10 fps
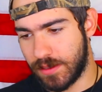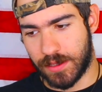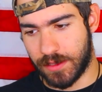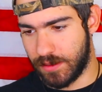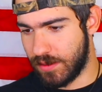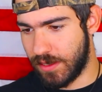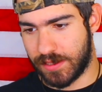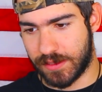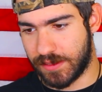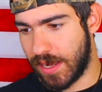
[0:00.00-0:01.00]
And
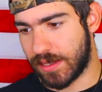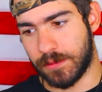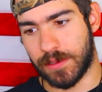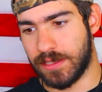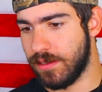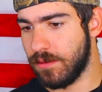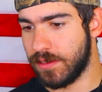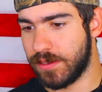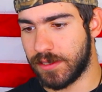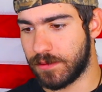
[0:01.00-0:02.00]
that's exactly what he did
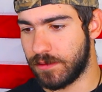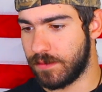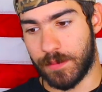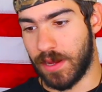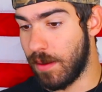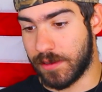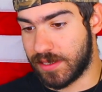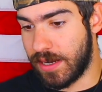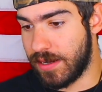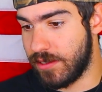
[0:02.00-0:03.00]
with this one. I'm
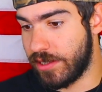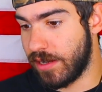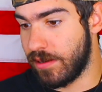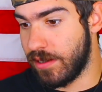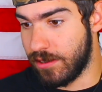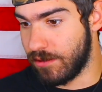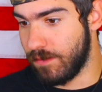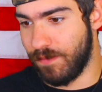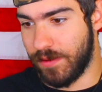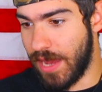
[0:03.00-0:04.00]
excited to check out his
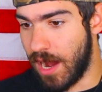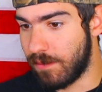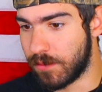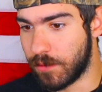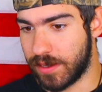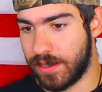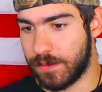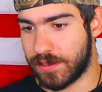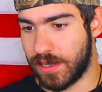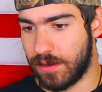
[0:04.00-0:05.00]
album when it
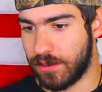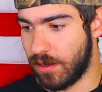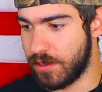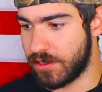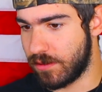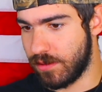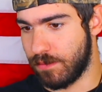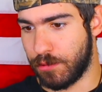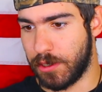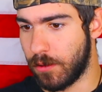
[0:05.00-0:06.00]
comes out. Y'all be sure to
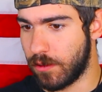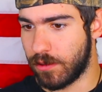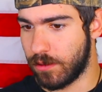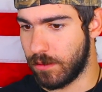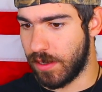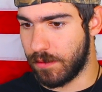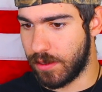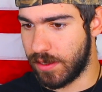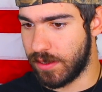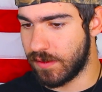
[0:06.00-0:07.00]
pre-order or
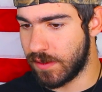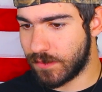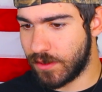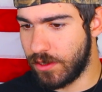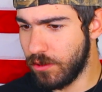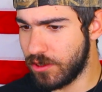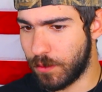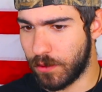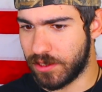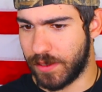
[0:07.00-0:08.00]
wherever it is. Go
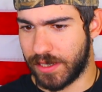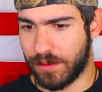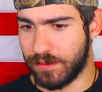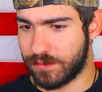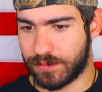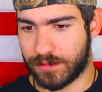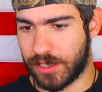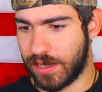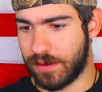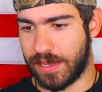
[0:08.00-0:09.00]
support the man. Go
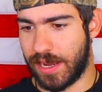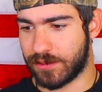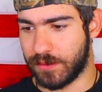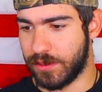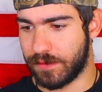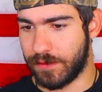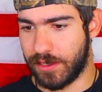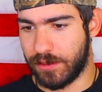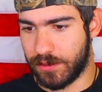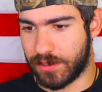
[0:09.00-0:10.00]
check out the actual music
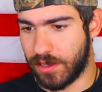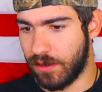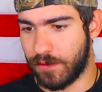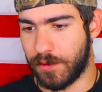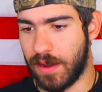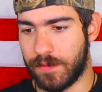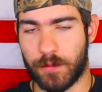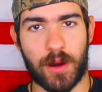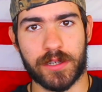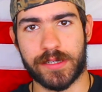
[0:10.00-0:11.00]
video yourself if you
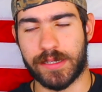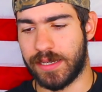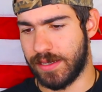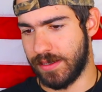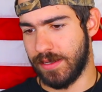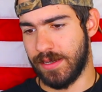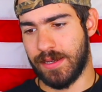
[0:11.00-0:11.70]
haven't watched it yet.